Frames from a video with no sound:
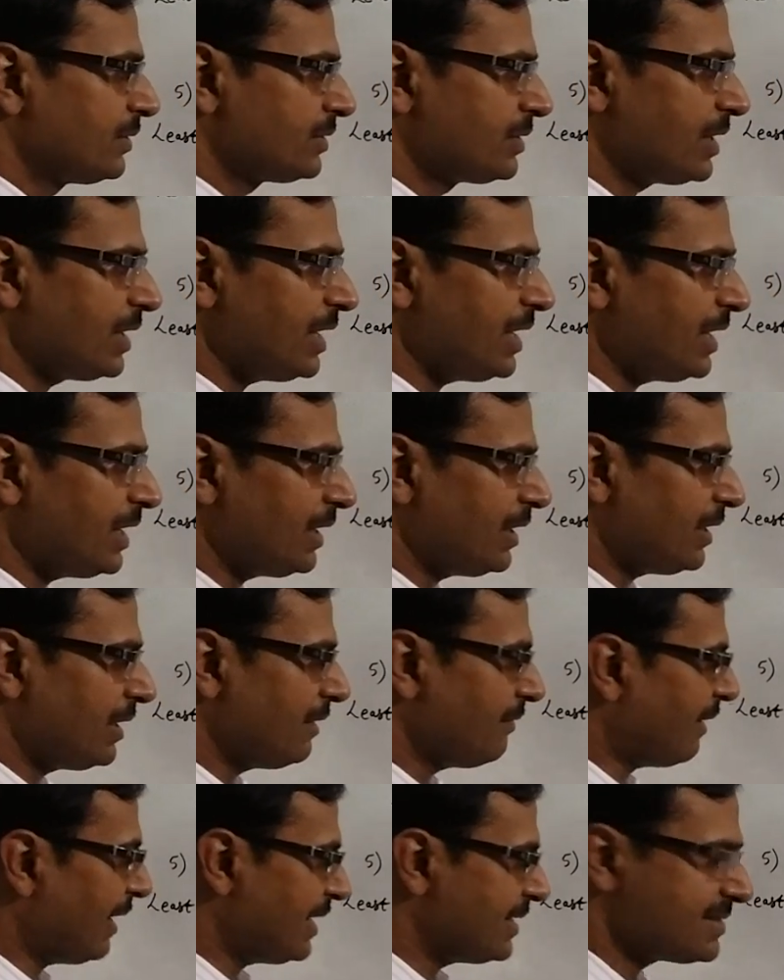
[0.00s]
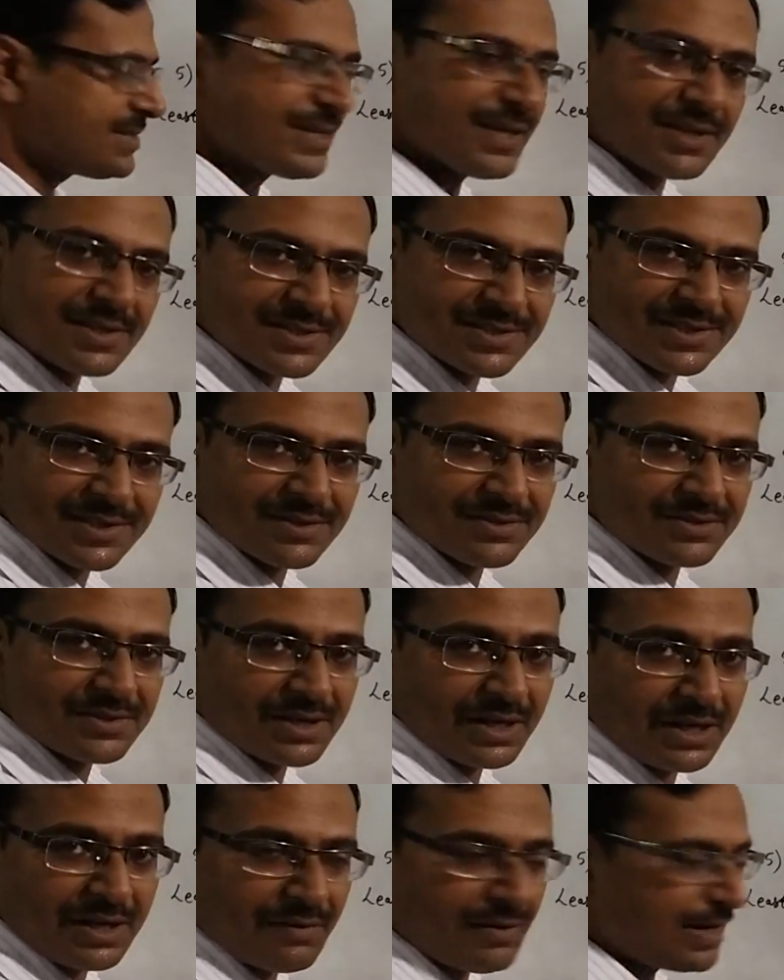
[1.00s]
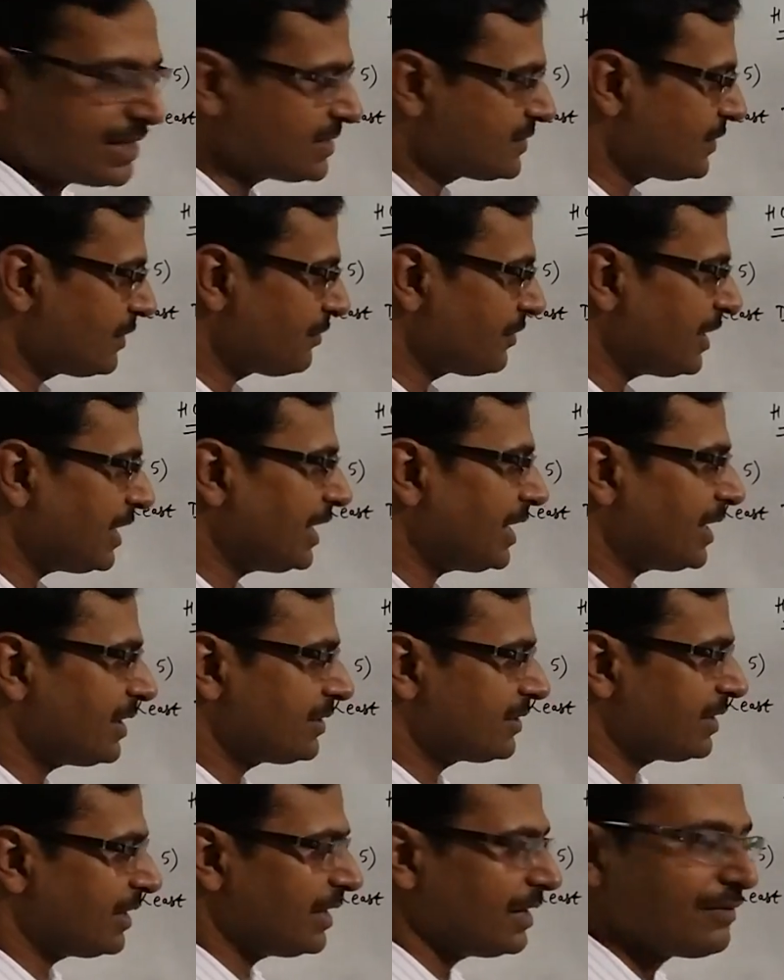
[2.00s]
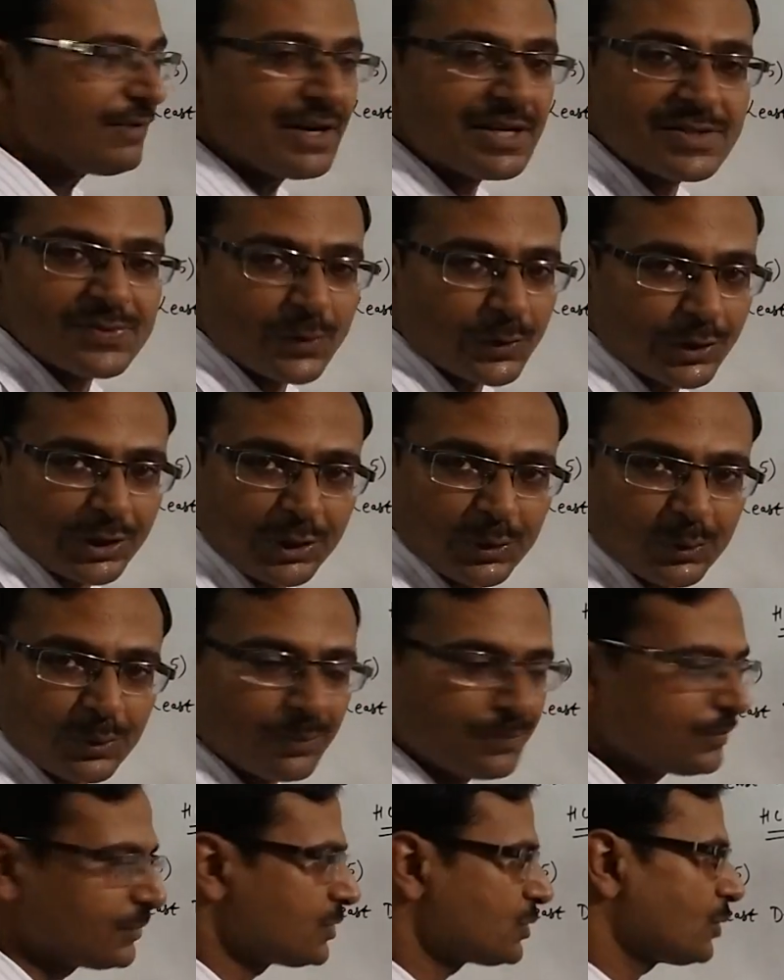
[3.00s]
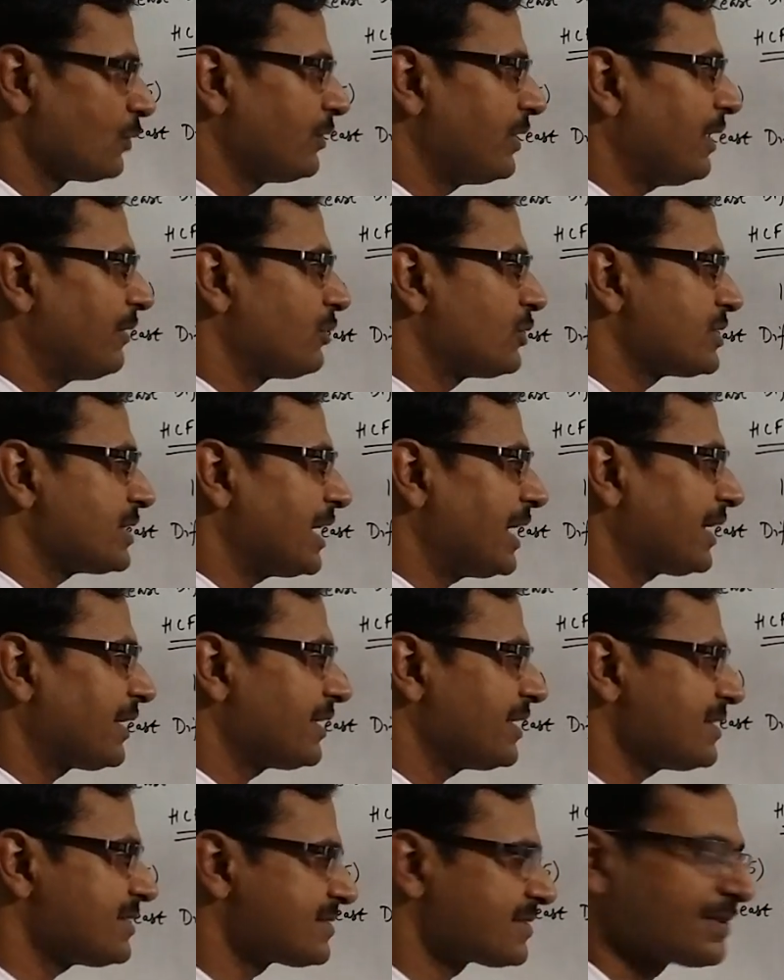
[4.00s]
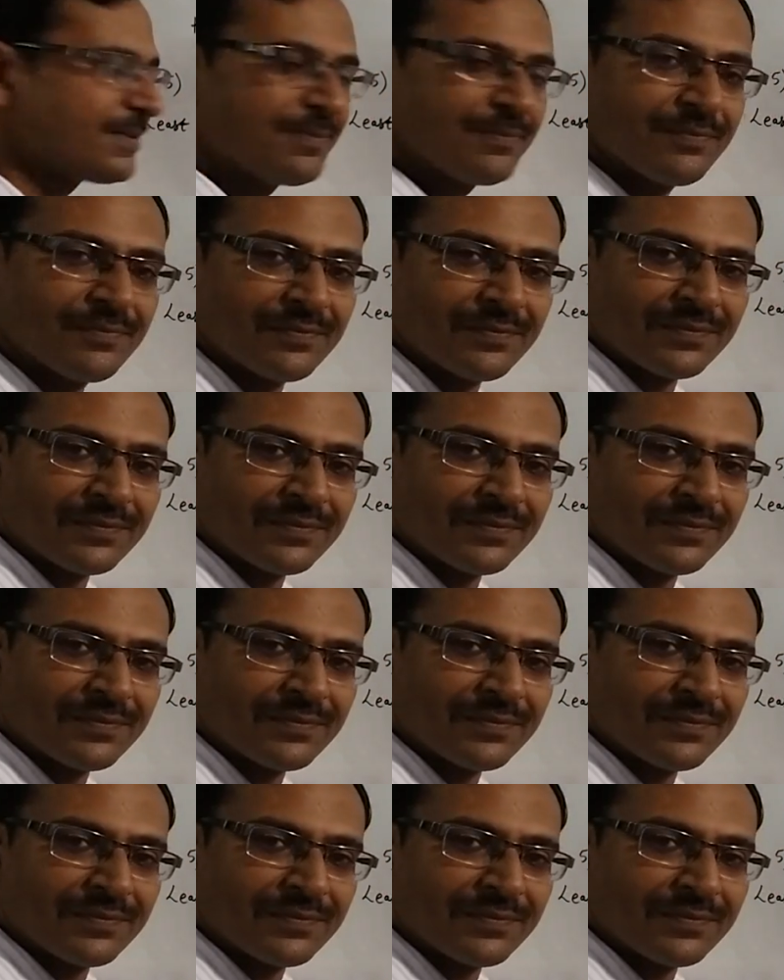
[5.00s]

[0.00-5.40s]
3 divides 6, 3 divides 15 and 3 divides 42. So we have to select this.